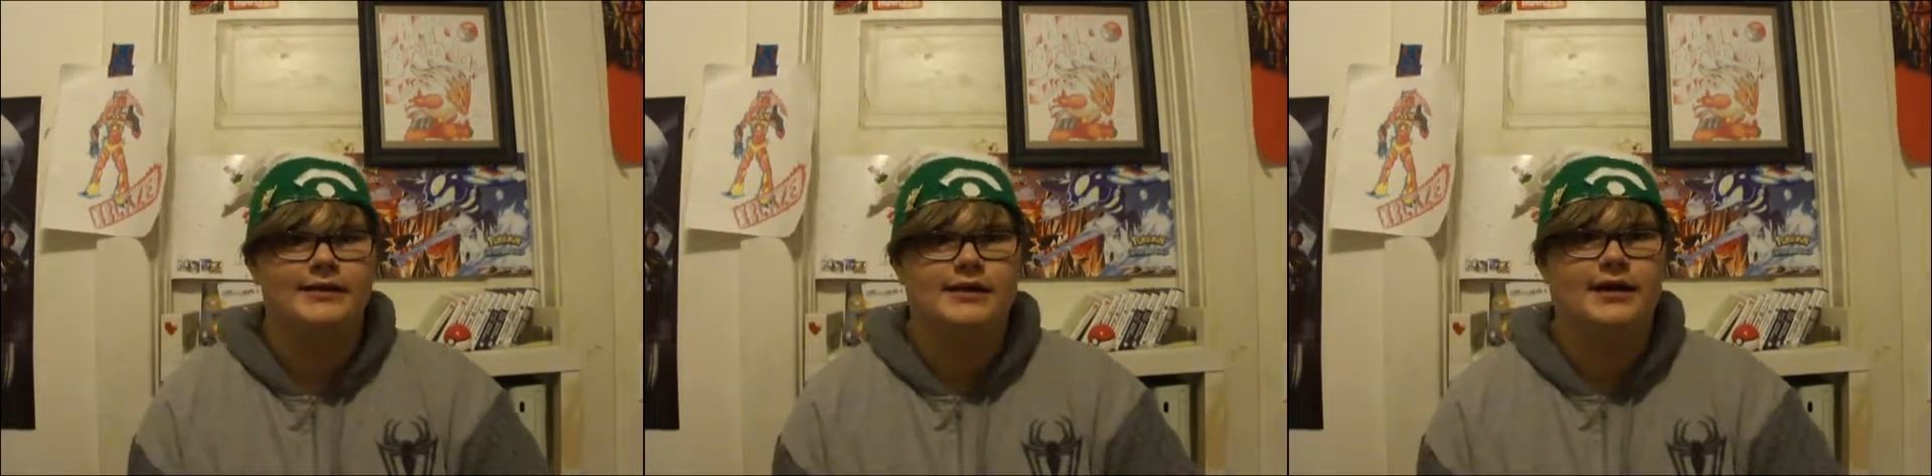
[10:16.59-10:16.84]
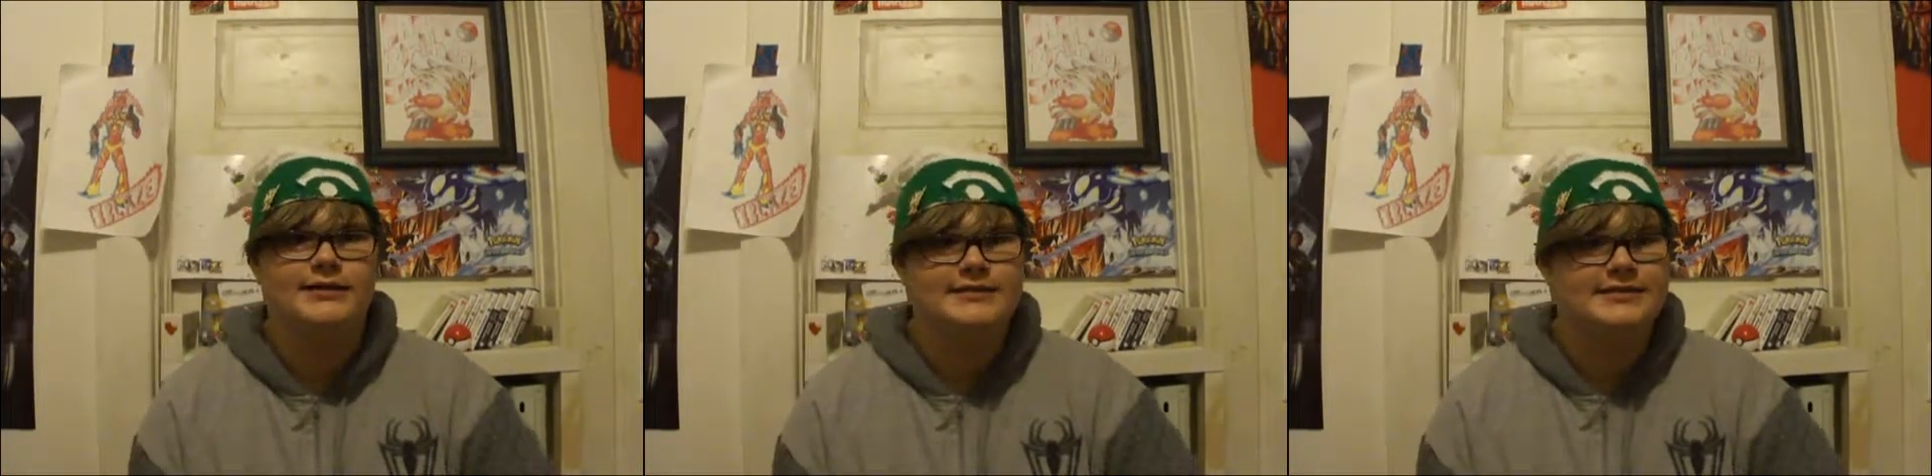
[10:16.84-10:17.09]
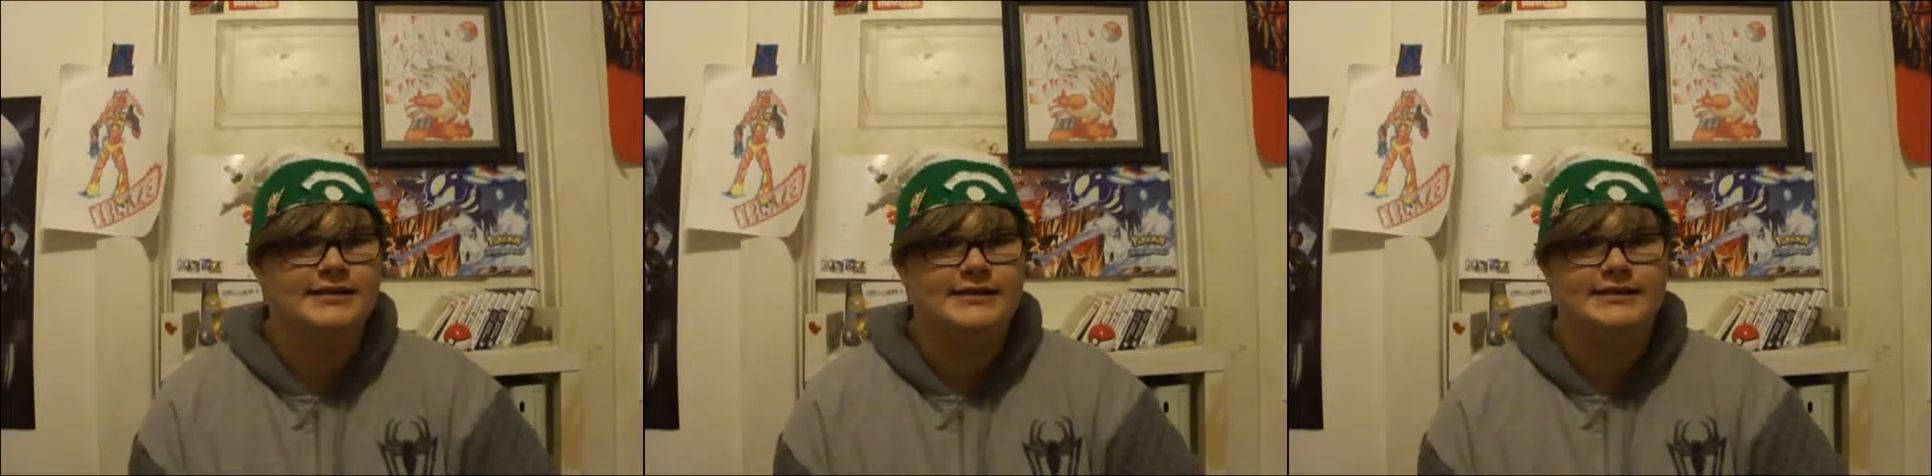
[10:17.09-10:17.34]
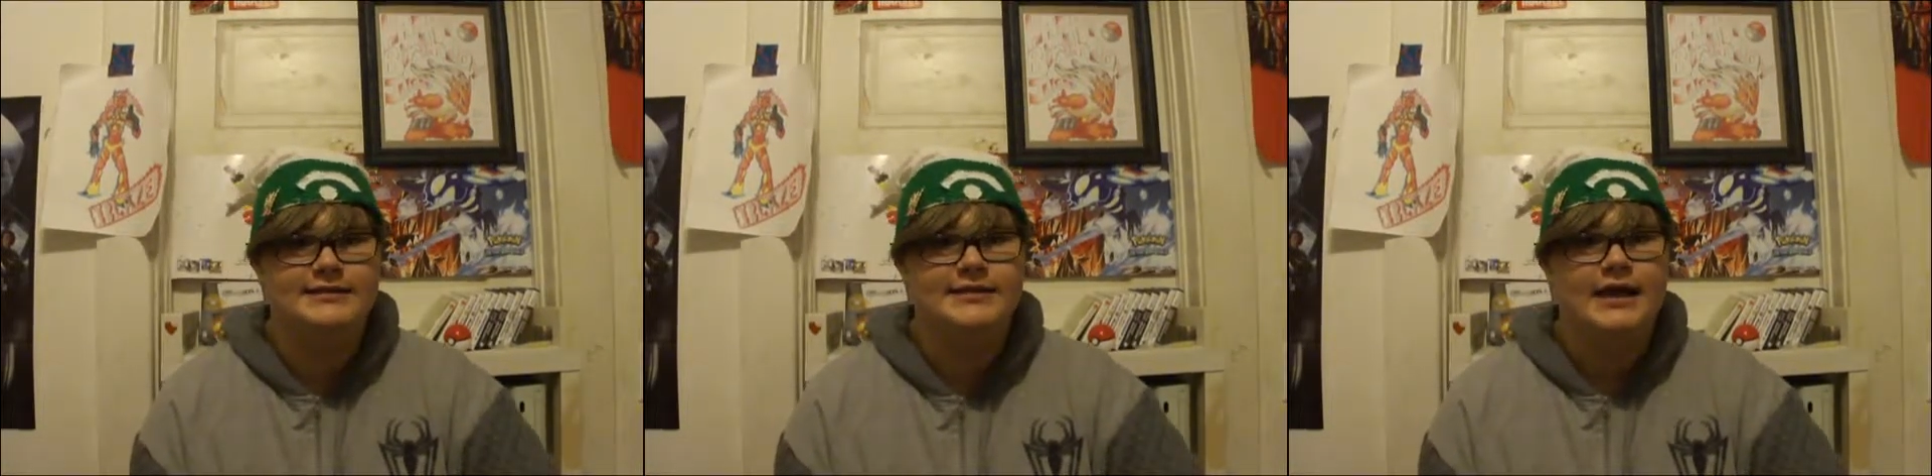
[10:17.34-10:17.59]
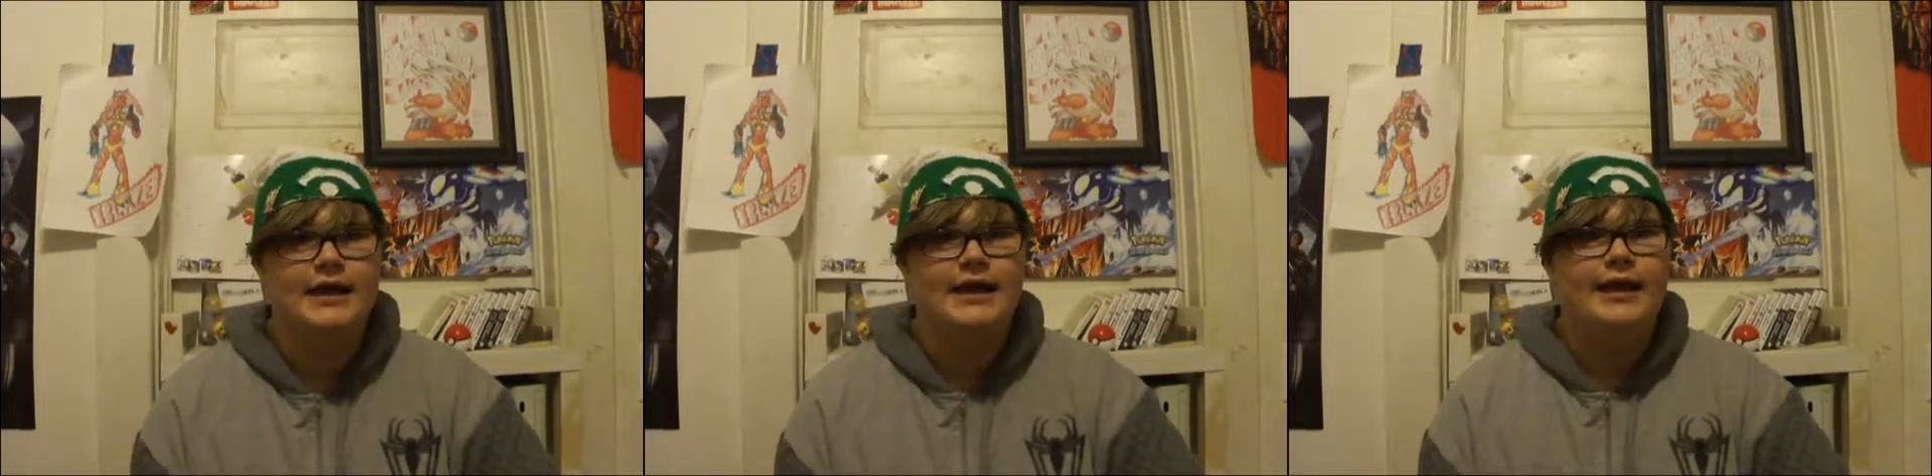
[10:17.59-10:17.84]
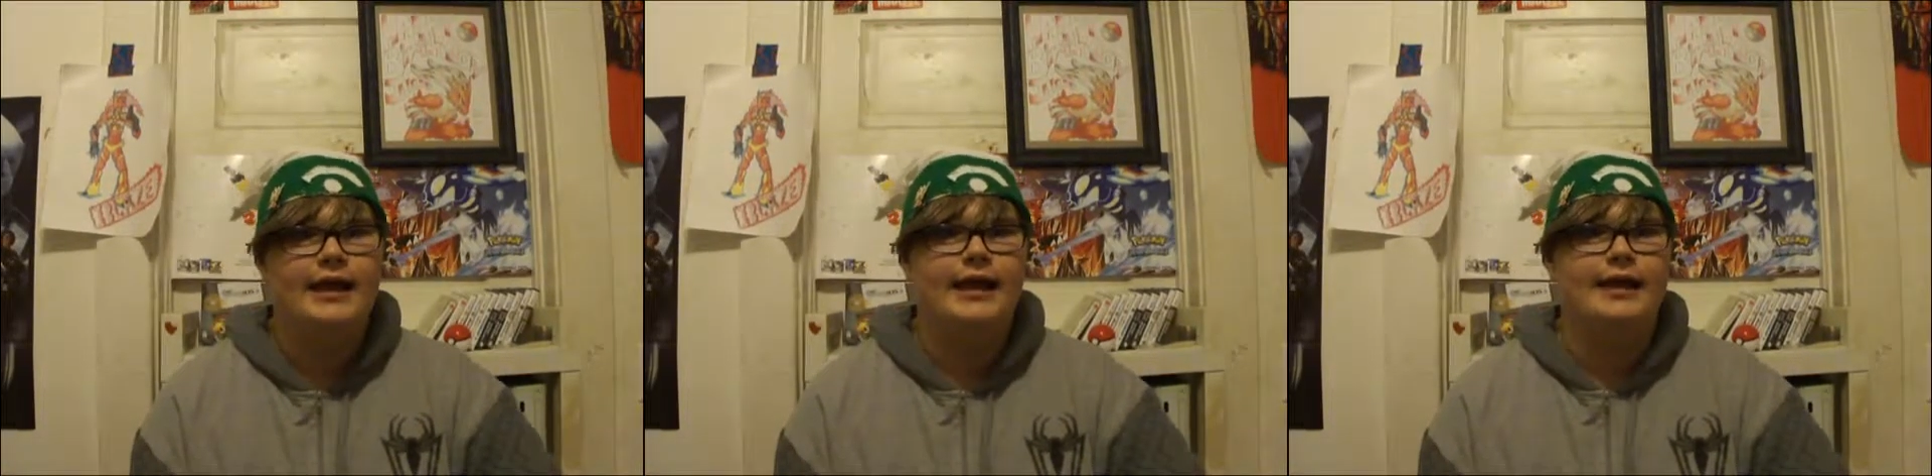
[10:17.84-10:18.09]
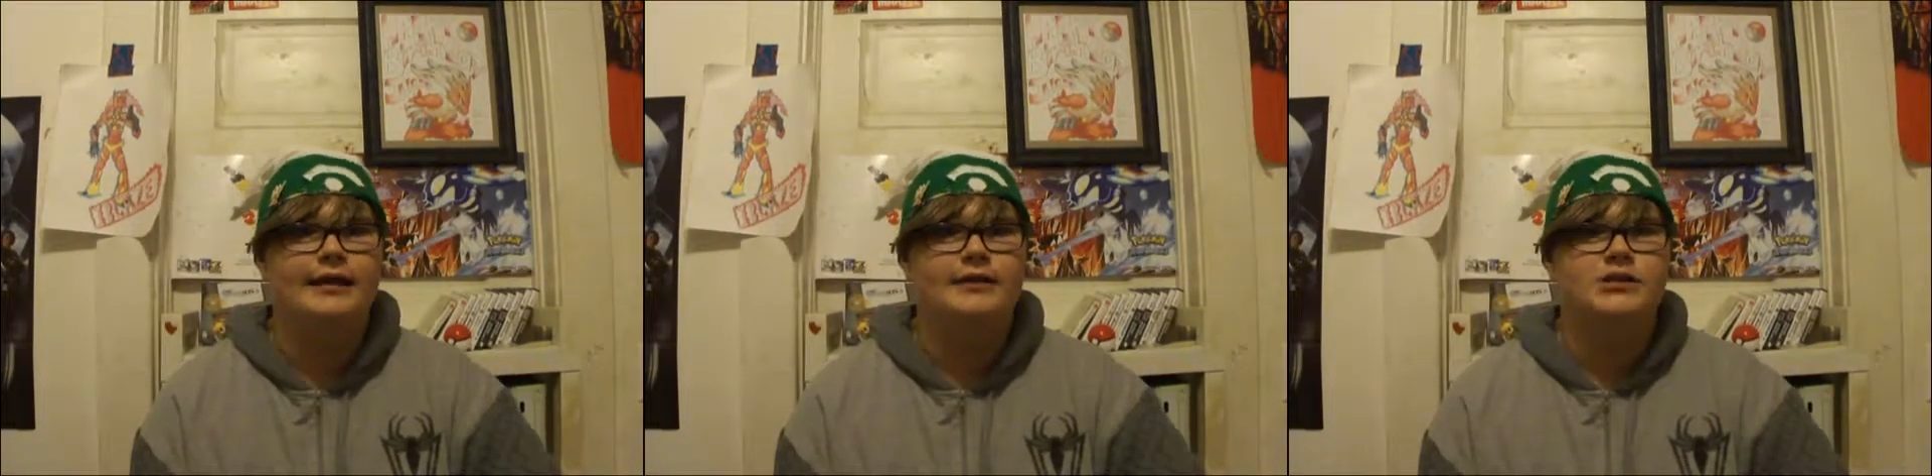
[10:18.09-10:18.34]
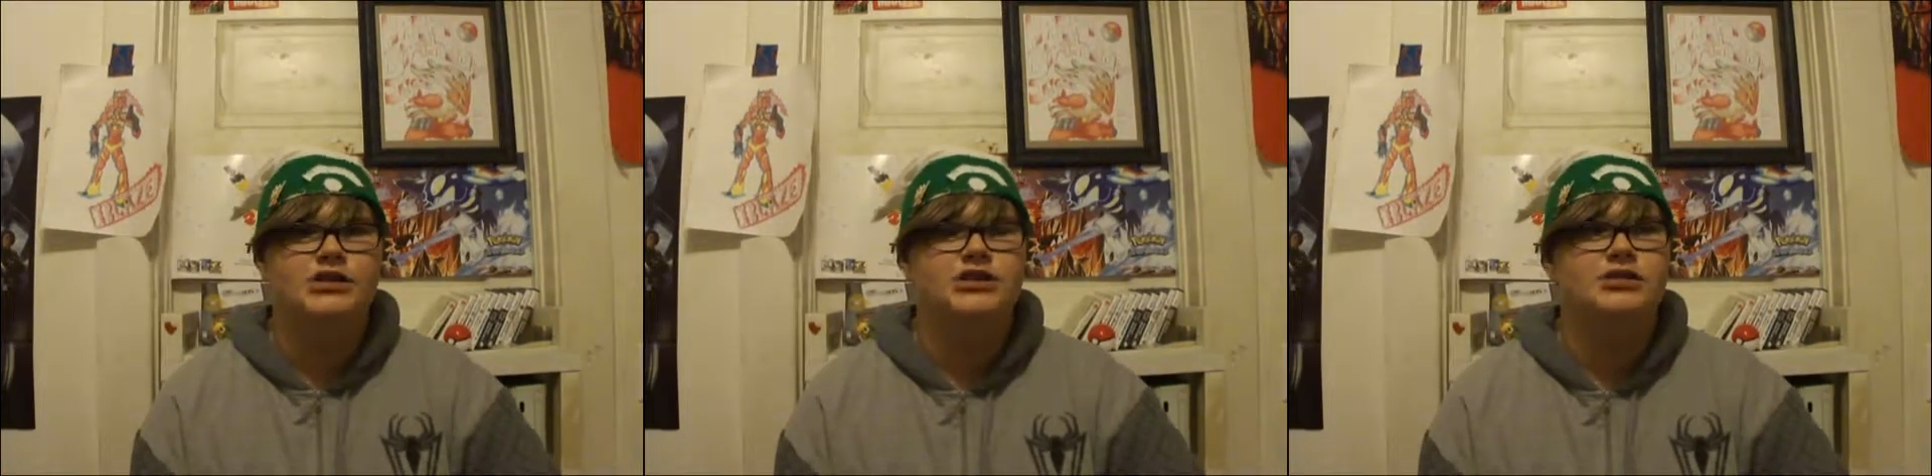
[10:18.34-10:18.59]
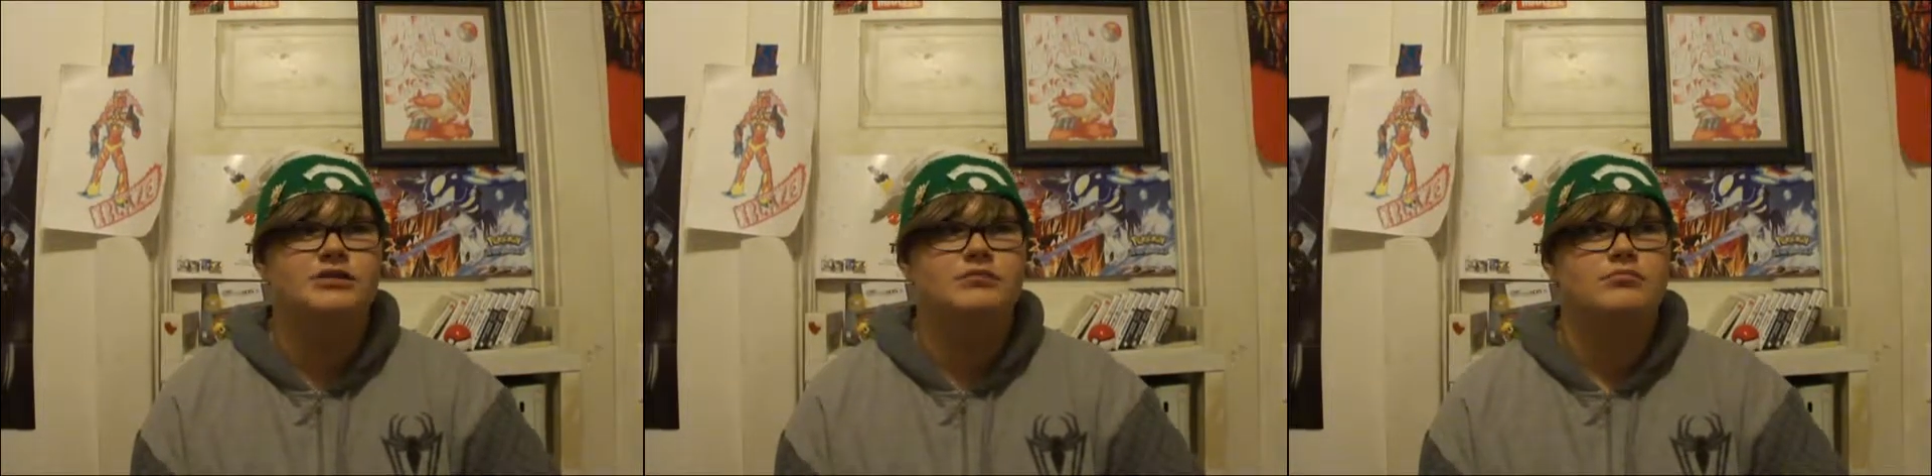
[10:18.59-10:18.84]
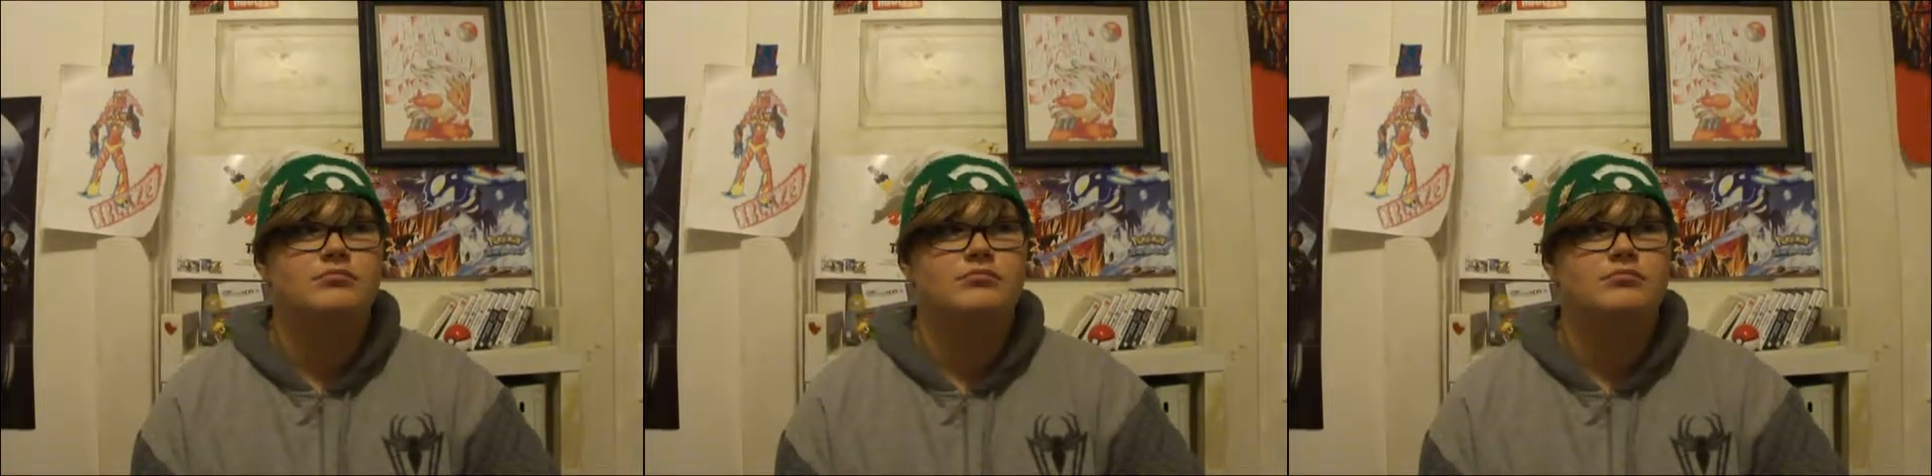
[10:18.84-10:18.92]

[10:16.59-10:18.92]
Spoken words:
cutscenes and just